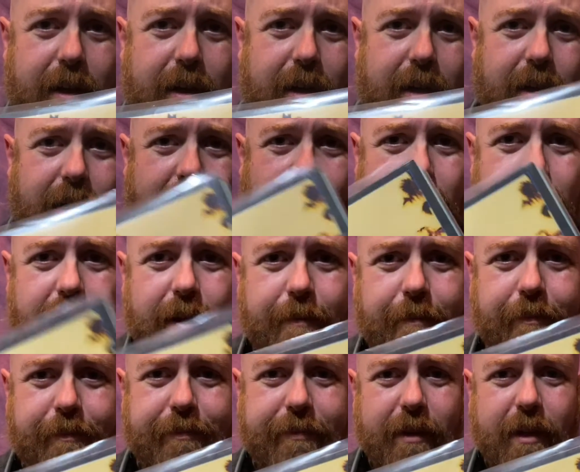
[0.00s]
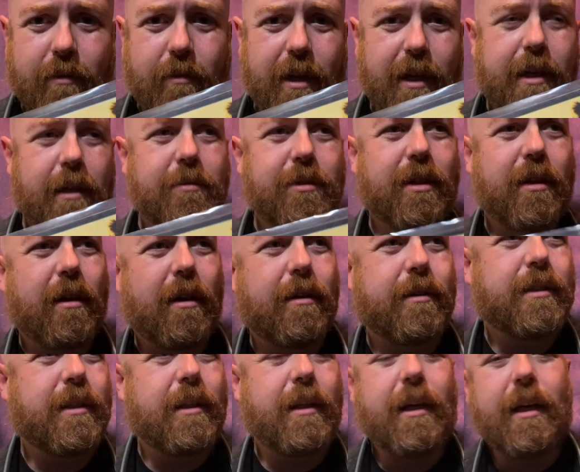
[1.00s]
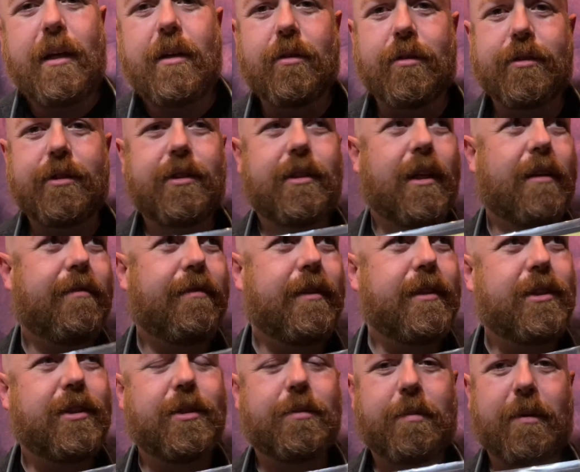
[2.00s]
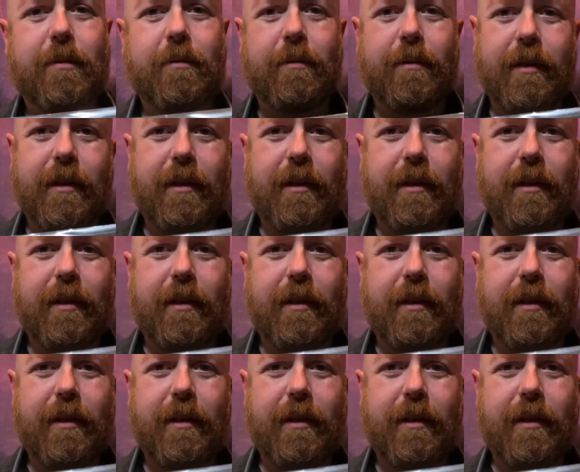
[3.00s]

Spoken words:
When it comes to the Eagles stuff, this is probably the